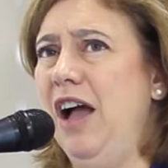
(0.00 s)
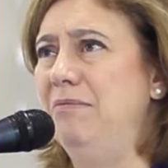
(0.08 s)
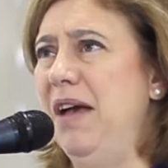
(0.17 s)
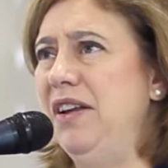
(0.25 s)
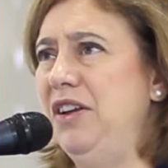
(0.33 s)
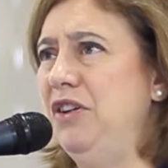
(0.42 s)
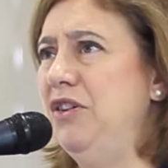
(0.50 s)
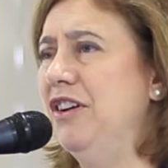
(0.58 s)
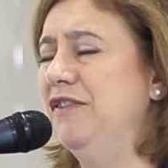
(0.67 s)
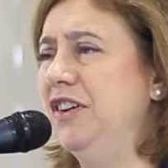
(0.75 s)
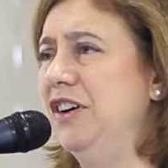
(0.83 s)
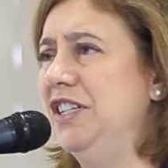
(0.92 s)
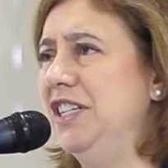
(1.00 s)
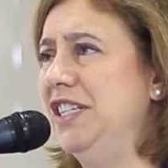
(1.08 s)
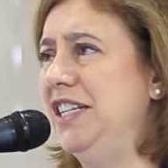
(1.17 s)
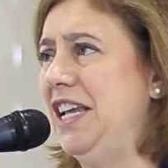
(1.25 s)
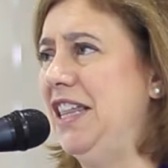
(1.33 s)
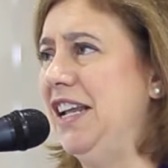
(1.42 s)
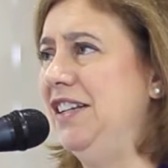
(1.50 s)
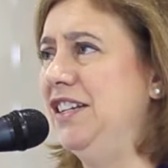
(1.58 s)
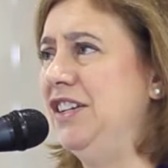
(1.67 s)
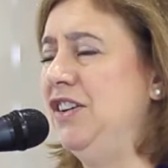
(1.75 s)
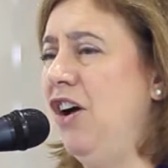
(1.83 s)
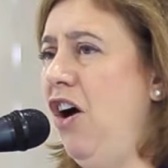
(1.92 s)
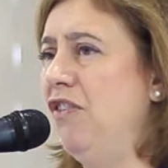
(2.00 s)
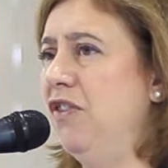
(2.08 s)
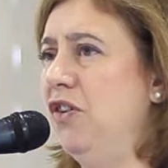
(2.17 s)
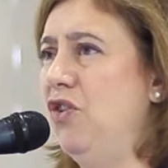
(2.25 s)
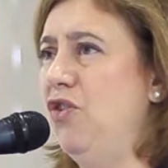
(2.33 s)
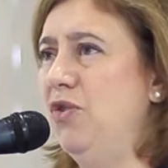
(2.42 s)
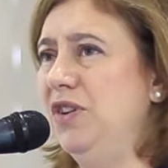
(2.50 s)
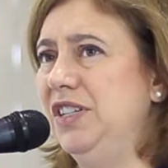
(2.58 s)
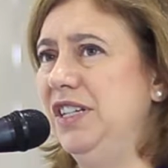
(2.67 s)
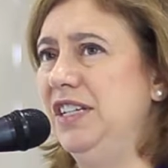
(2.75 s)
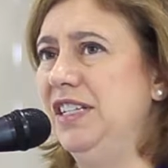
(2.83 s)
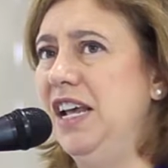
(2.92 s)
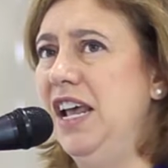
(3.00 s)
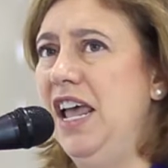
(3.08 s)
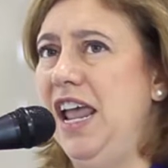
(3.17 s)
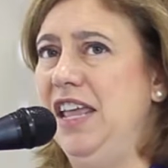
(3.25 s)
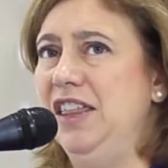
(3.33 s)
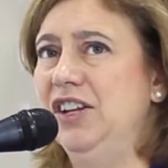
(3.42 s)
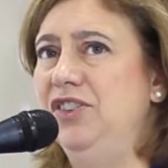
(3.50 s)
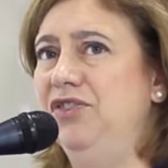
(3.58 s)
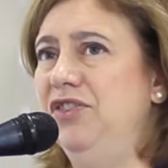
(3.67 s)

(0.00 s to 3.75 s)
about a university that didn't offer courses in the